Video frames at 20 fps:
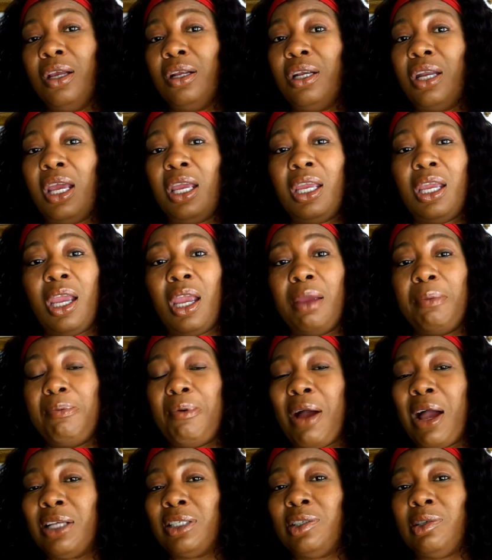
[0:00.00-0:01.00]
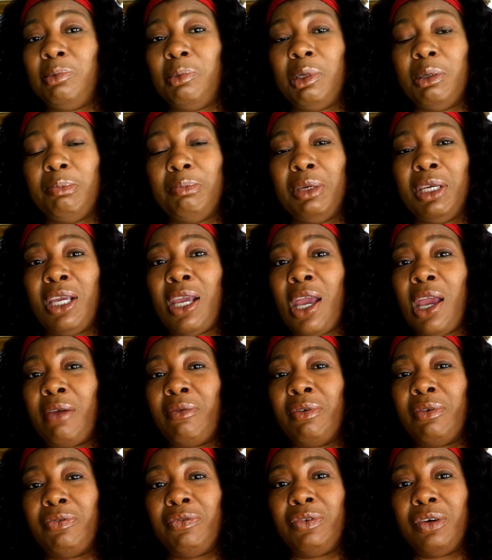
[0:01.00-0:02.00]
they can't possibly be
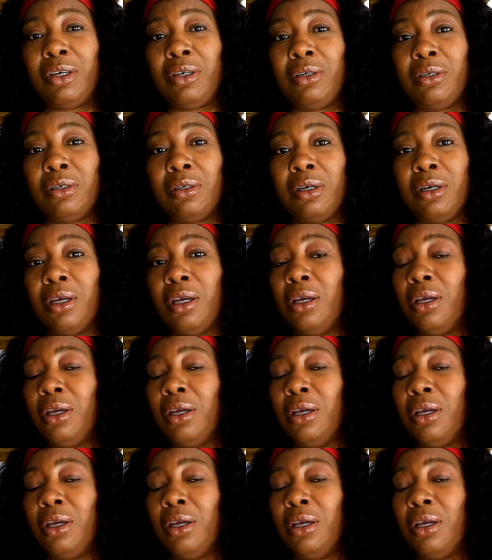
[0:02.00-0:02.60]
having fun